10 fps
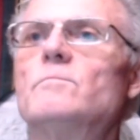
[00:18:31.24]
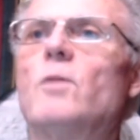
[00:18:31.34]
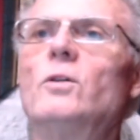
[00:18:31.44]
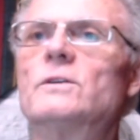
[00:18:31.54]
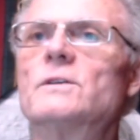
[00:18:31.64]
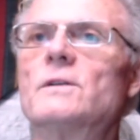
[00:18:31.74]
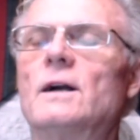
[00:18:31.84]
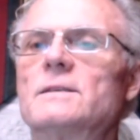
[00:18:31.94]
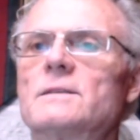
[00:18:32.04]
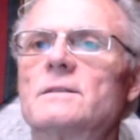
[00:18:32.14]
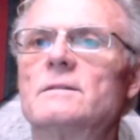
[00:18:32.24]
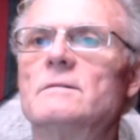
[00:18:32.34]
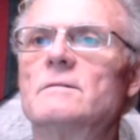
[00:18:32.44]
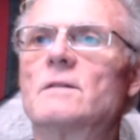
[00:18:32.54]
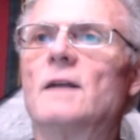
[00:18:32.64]
polar
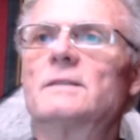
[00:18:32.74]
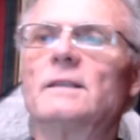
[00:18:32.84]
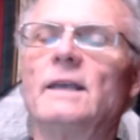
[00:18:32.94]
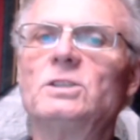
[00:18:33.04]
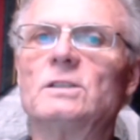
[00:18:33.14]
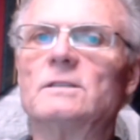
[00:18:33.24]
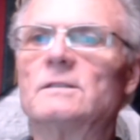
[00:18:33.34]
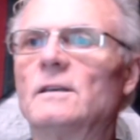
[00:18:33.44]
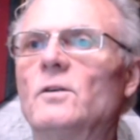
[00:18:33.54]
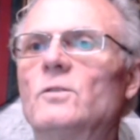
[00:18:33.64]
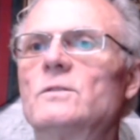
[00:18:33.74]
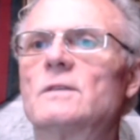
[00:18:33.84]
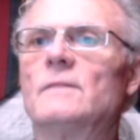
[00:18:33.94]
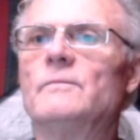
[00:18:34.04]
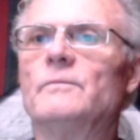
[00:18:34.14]
constellations,
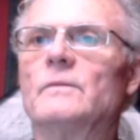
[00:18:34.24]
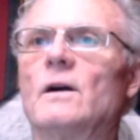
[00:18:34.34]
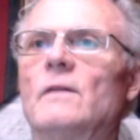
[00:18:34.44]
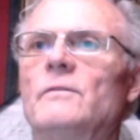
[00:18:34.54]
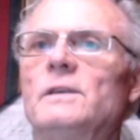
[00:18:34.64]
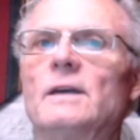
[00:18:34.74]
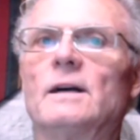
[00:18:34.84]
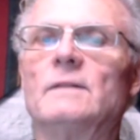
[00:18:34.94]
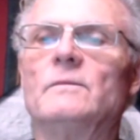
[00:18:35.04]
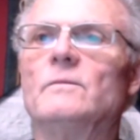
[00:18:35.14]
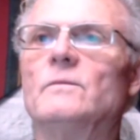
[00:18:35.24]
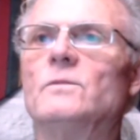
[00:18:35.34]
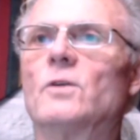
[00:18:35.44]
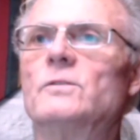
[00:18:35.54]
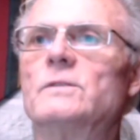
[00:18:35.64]
those of the
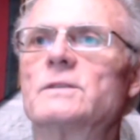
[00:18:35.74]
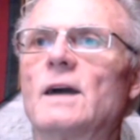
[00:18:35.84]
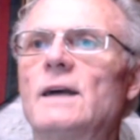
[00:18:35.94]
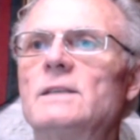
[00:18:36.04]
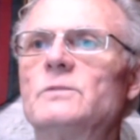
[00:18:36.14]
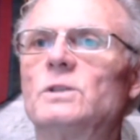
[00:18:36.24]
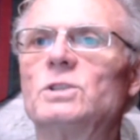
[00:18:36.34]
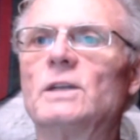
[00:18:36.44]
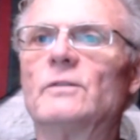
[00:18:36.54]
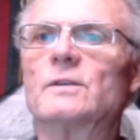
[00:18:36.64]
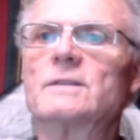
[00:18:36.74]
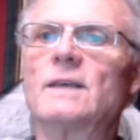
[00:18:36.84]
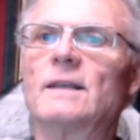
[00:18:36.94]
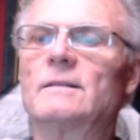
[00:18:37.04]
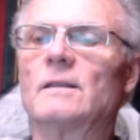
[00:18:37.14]
northern skies which never
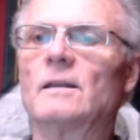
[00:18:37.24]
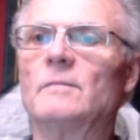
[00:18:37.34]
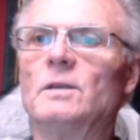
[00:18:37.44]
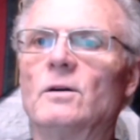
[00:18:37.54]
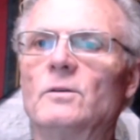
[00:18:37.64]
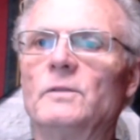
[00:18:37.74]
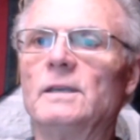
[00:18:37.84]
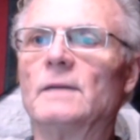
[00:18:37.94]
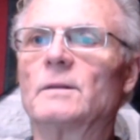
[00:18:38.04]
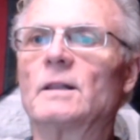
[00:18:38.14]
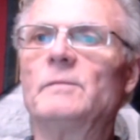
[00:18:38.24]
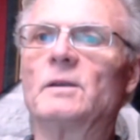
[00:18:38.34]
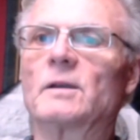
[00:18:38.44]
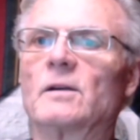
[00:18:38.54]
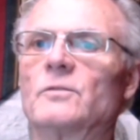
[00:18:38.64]
set below the
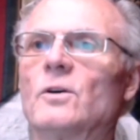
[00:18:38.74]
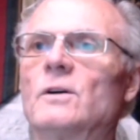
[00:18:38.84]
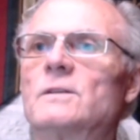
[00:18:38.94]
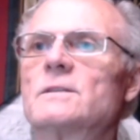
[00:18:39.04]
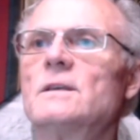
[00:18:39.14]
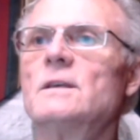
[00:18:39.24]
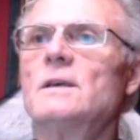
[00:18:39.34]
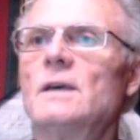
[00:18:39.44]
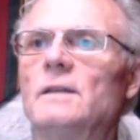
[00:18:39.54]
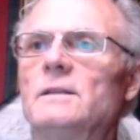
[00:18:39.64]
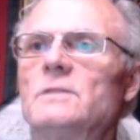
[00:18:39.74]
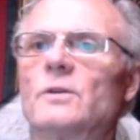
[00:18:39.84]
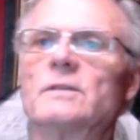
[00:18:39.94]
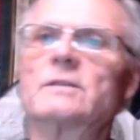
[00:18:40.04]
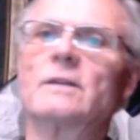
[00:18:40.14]
ecliptic, of course. And these
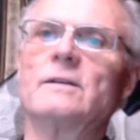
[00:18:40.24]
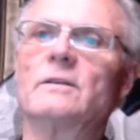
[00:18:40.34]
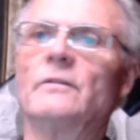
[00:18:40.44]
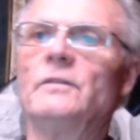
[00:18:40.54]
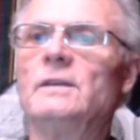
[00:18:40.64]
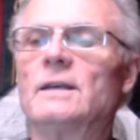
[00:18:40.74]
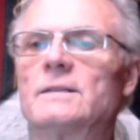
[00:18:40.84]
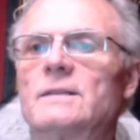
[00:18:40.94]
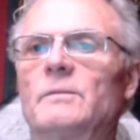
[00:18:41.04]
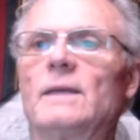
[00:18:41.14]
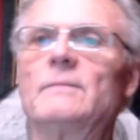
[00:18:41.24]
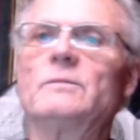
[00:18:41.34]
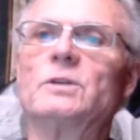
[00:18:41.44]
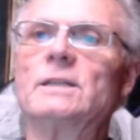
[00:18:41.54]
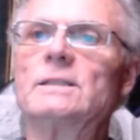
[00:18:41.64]
were the stars of the
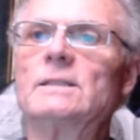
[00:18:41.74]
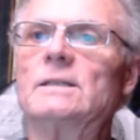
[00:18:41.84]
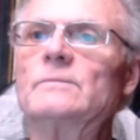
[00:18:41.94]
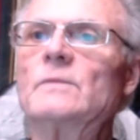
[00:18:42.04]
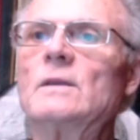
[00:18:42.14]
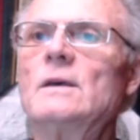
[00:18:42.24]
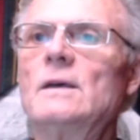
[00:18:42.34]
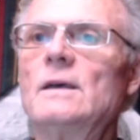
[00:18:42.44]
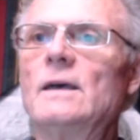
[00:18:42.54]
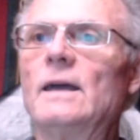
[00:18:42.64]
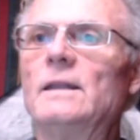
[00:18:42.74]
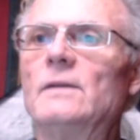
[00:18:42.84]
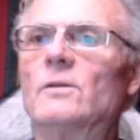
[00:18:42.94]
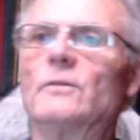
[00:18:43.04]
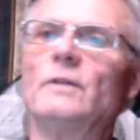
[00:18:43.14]
Septentrion, and
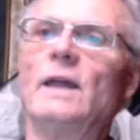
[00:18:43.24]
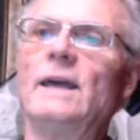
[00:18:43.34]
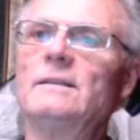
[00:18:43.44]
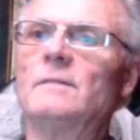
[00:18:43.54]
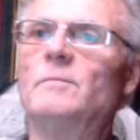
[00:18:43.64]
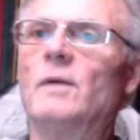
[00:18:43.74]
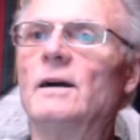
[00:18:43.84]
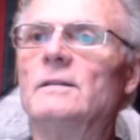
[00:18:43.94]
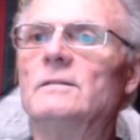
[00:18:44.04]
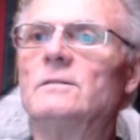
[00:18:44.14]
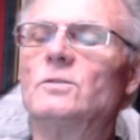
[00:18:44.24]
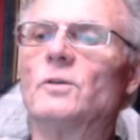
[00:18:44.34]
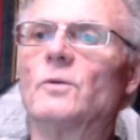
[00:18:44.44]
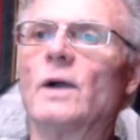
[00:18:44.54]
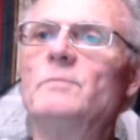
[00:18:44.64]
they were flanked to
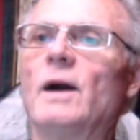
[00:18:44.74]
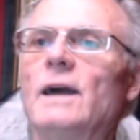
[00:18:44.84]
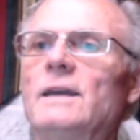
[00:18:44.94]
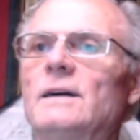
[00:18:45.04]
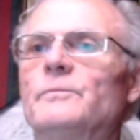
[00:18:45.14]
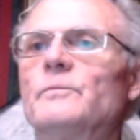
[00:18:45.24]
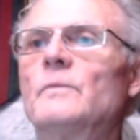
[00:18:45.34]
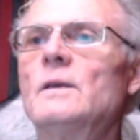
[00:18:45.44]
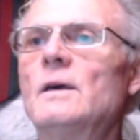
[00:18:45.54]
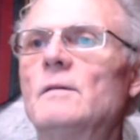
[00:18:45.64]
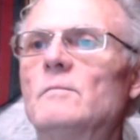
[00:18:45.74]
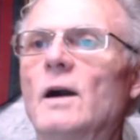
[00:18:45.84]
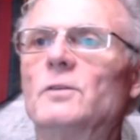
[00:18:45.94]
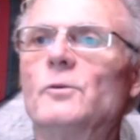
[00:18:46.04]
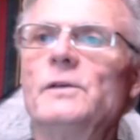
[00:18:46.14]
the right by
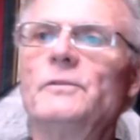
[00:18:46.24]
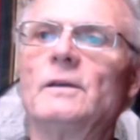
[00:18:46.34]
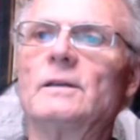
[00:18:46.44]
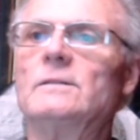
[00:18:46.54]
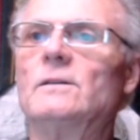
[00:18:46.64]
Magruith,